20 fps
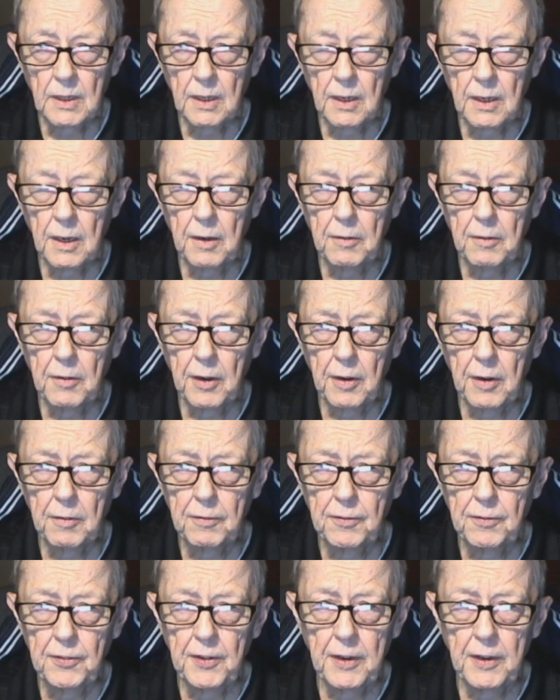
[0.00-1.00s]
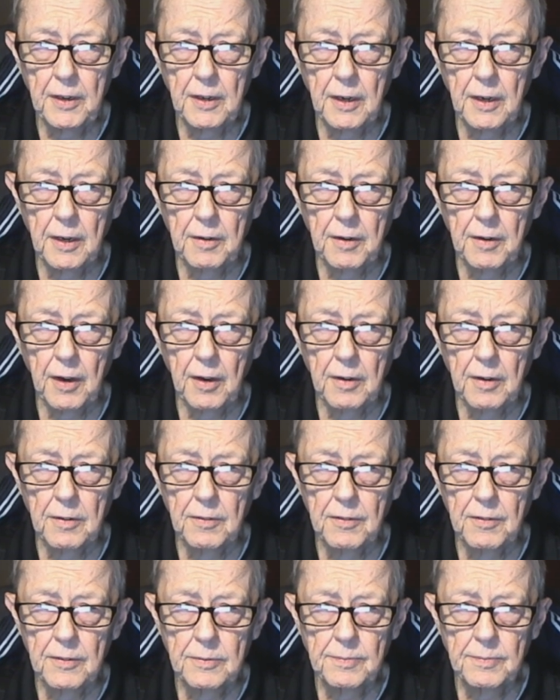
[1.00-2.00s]
a, a, a,
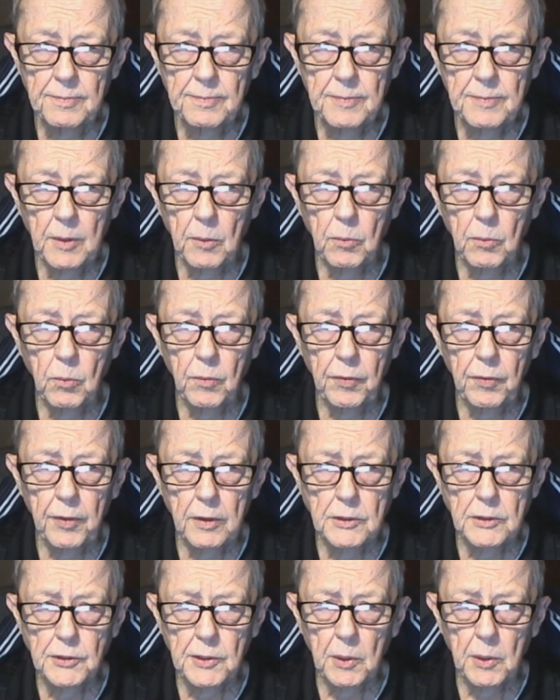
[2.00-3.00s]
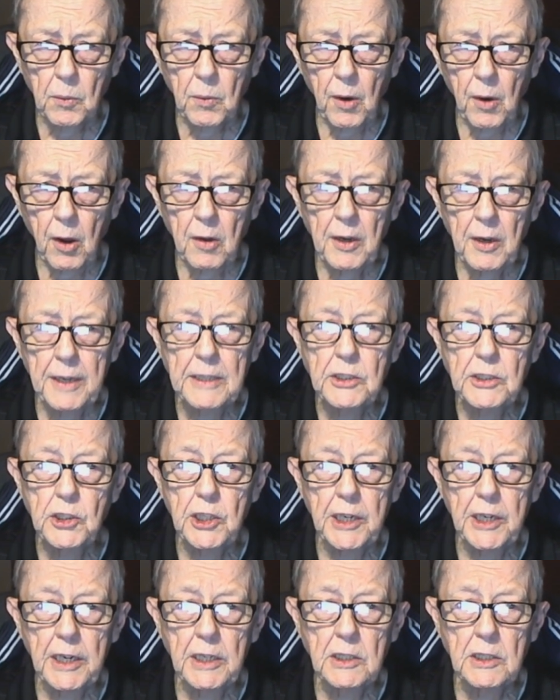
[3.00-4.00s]
there's the Rayleigh
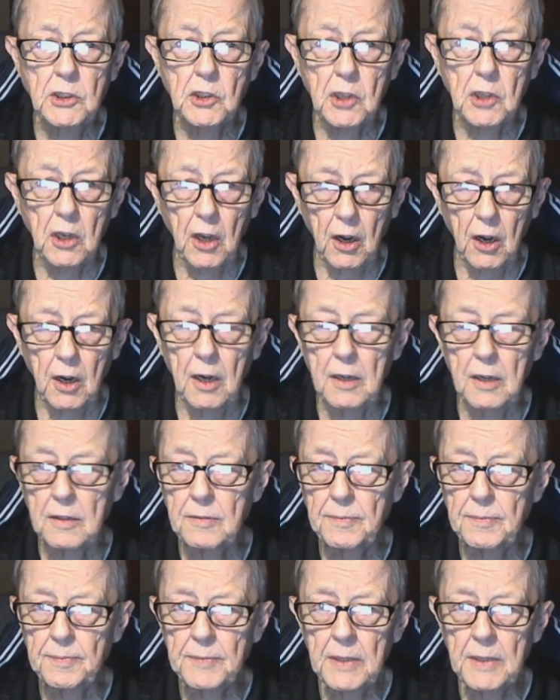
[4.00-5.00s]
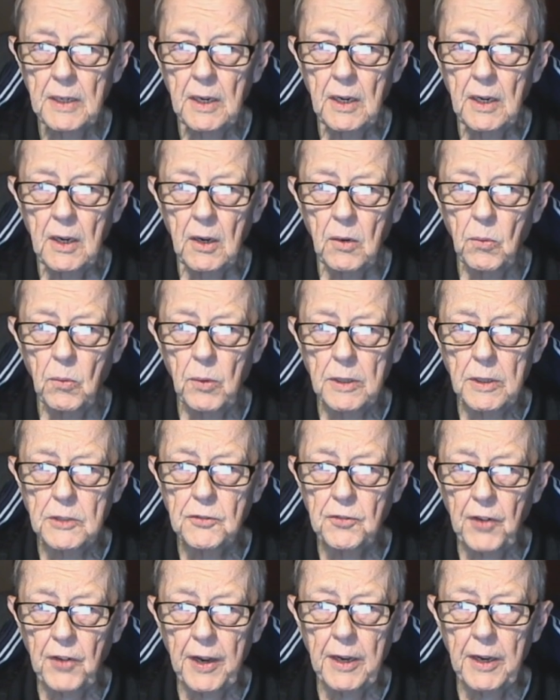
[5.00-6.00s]
Jeans law, which
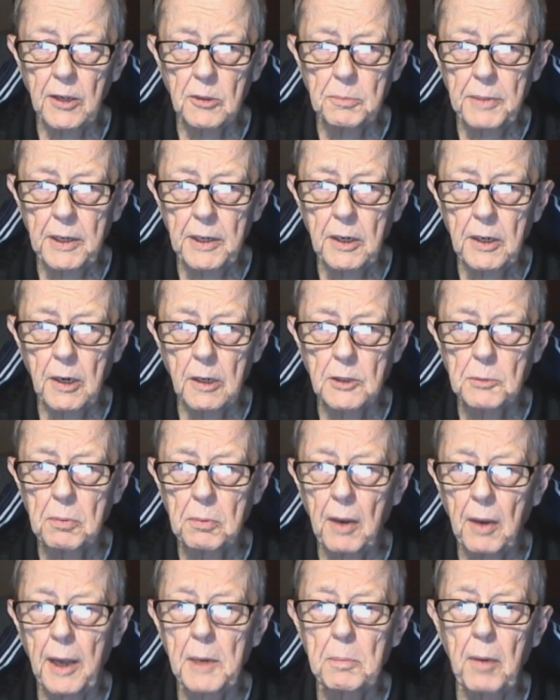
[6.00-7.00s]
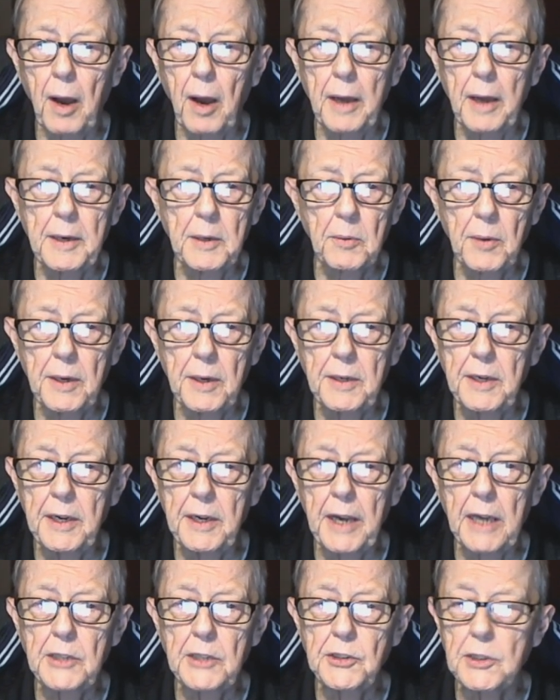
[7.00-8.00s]
failed because black body
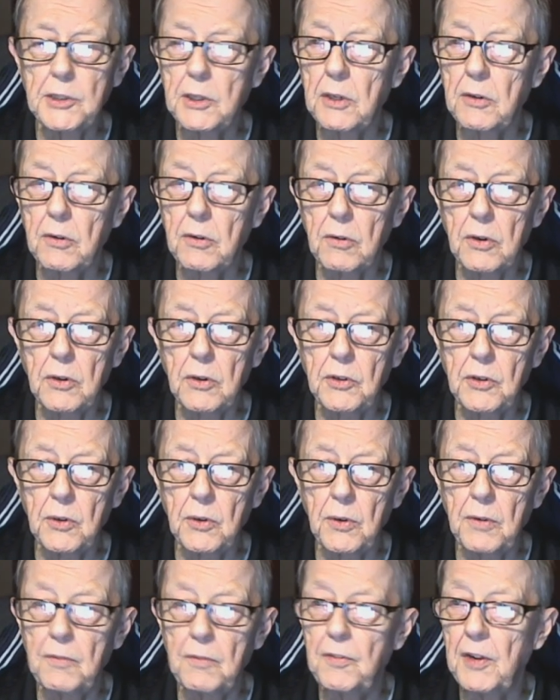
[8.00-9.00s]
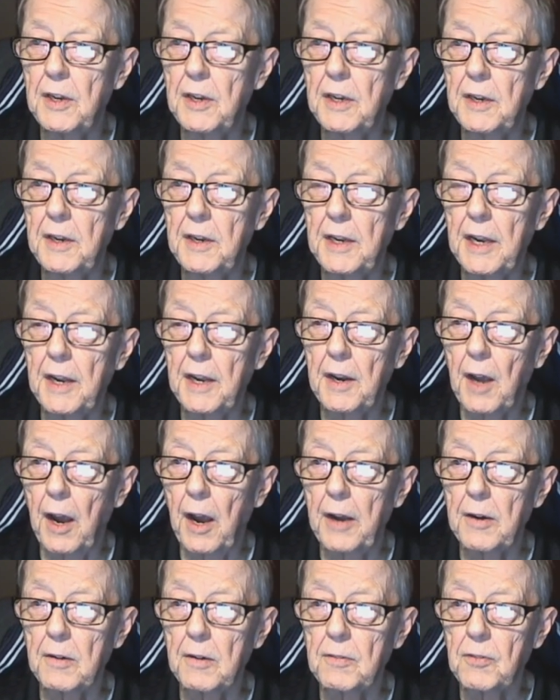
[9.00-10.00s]
radiation grew to infinity at
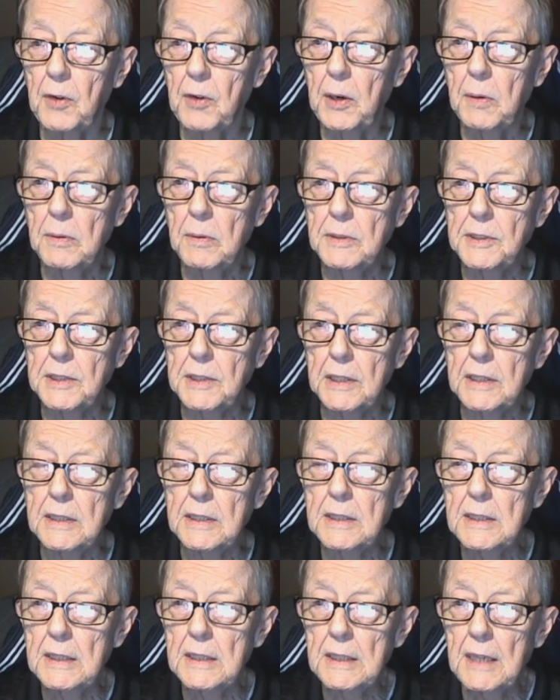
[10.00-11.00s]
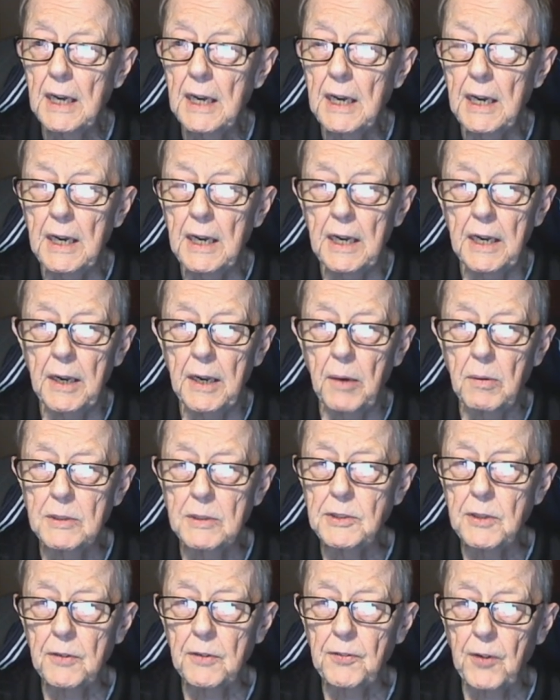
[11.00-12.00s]
higher frequency. It
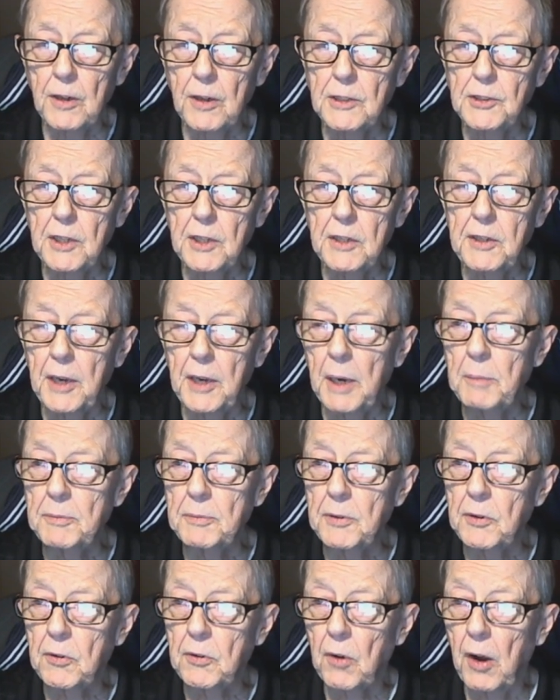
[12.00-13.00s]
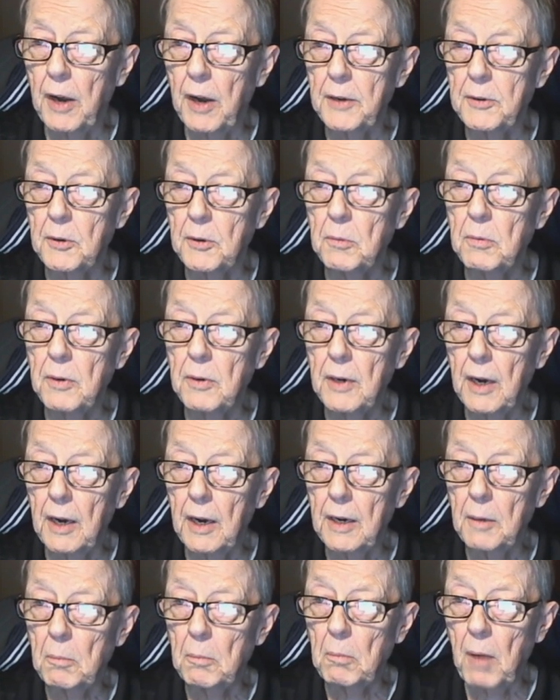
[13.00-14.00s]
was the first attempt to try to
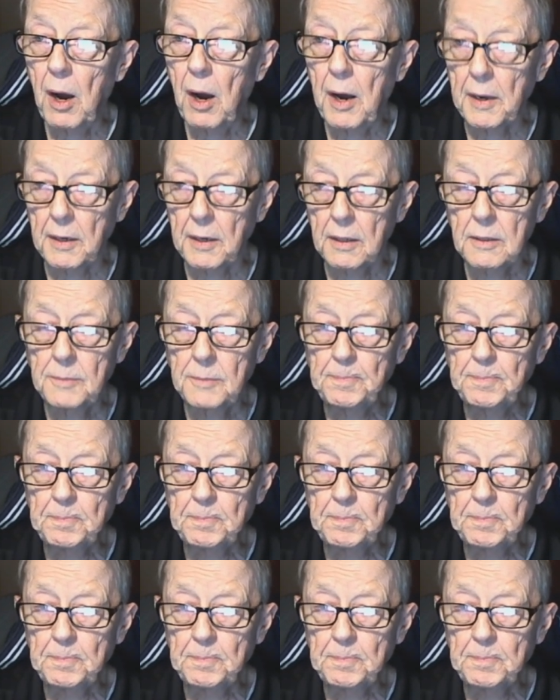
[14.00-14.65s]
uh, model